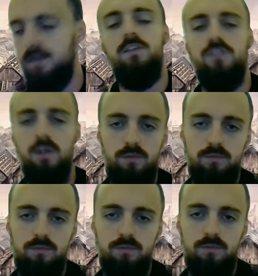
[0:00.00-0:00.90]
So
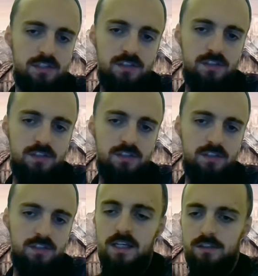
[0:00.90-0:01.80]
the last
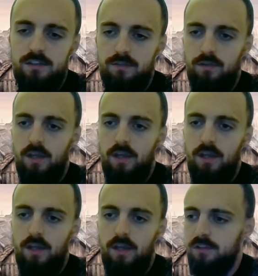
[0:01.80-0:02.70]
thousand years of the Isle of
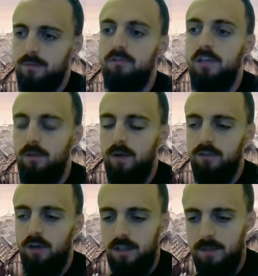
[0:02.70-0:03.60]
Axholme are really well
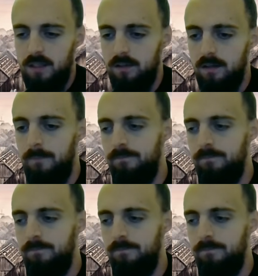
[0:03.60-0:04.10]
documented.